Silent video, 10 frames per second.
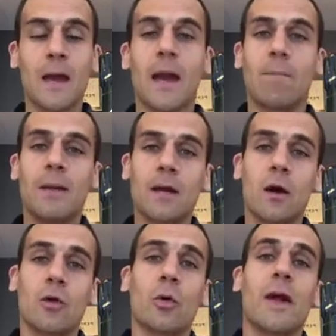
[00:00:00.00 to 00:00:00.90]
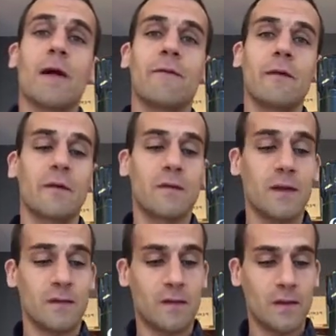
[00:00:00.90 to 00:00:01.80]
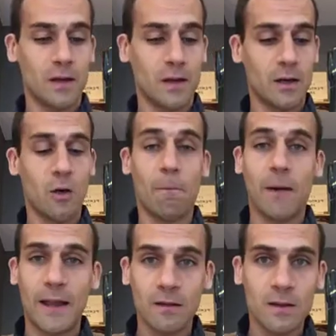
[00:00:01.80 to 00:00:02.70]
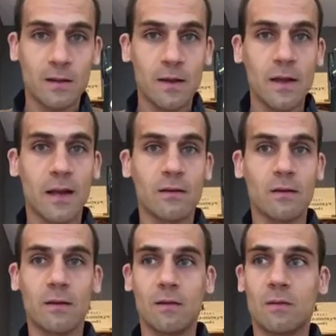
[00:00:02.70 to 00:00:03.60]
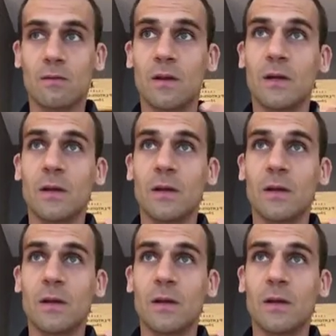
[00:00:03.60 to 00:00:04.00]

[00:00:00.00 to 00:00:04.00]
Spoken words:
And because we have this complexity and this